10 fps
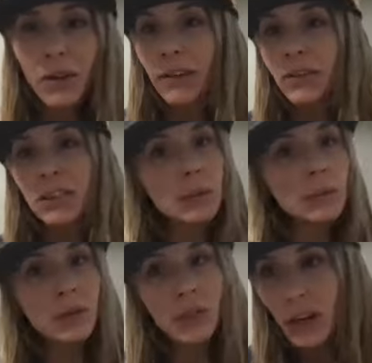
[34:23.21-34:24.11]
Every time
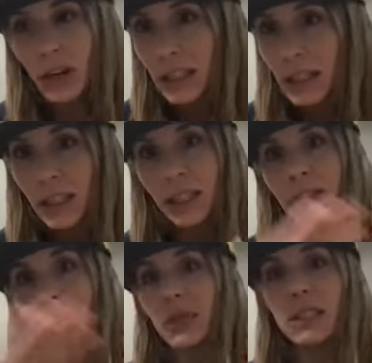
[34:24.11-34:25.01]
I've gone to a
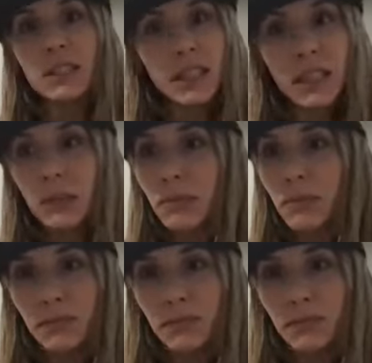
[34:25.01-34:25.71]
different ski,